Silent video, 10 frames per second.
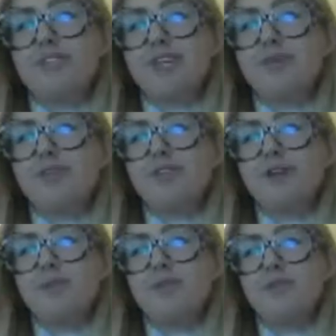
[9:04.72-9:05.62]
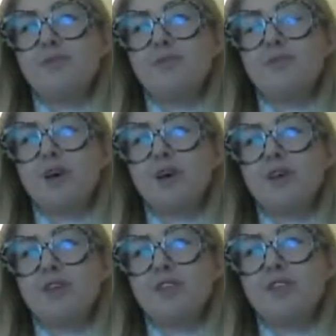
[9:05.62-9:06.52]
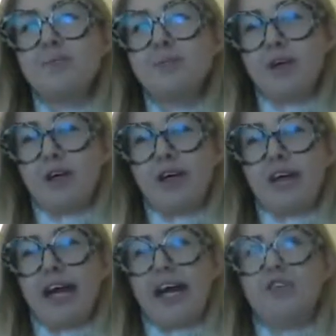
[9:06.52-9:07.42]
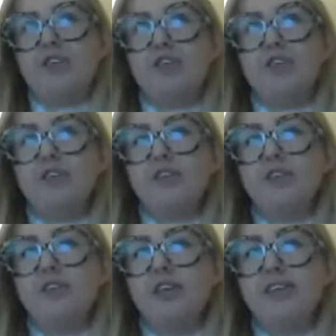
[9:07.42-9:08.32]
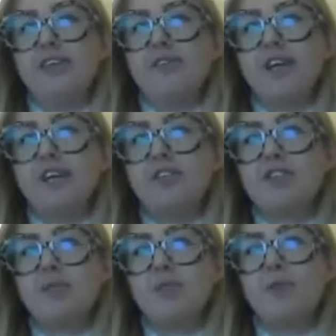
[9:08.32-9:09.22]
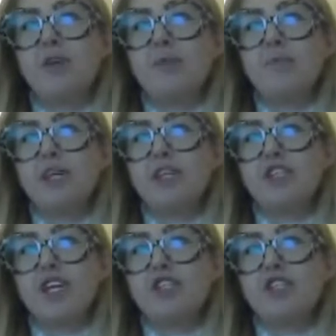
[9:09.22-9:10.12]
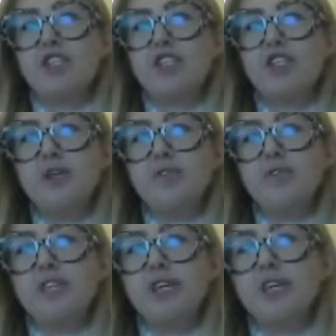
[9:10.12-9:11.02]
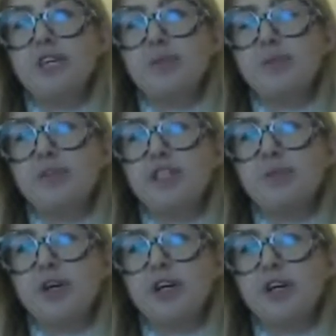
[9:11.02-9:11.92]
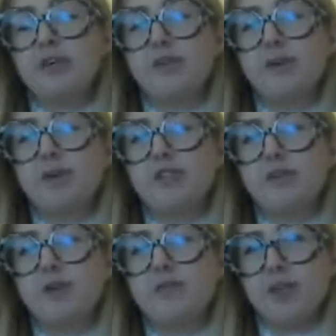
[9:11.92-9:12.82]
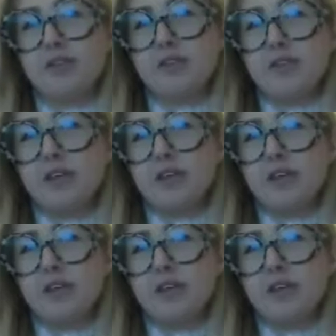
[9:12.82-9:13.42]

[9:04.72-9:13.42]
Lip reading: Tim, in terms of demand, supply, attitude, and innovation, what are the biggest changes you've seen in the bridging market over the past 12 months?